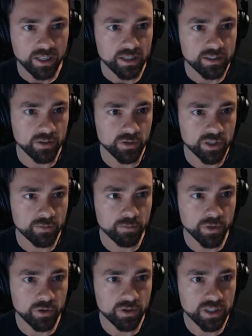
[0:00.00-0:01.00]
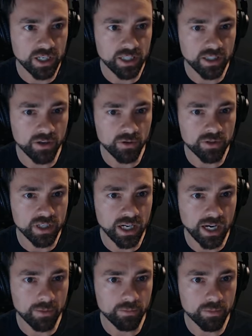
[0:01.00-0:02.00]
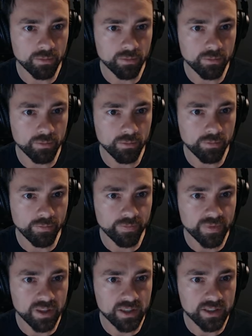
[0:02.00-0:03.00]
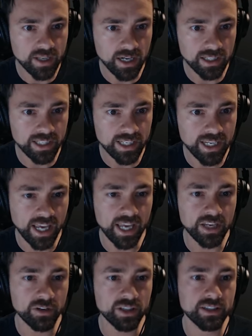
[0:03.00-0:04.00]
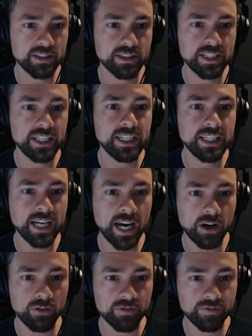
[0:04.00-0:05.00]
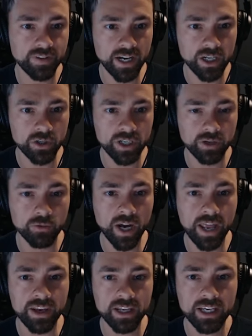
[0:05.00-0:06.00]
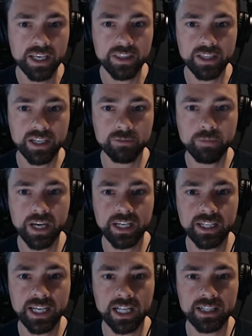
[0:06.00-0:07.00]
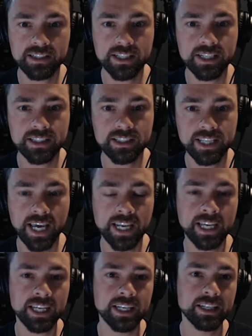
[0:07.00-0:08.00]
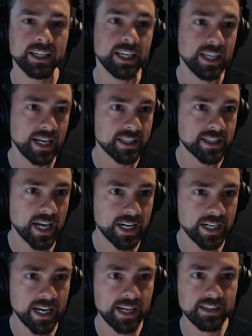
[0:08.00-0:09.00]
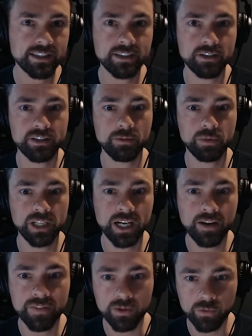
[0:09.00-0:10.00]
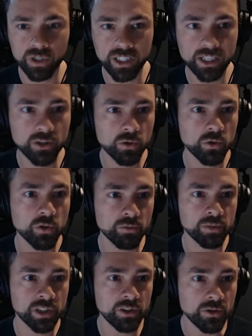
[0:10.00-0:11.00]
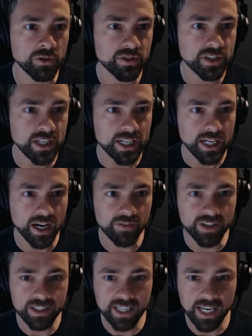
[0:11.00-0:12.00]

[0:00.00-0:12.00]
So just boosting those up subtly, and you can see how fiery red the companion galaxy is getting. And it's kind of nice to, to play off the really cool blues of this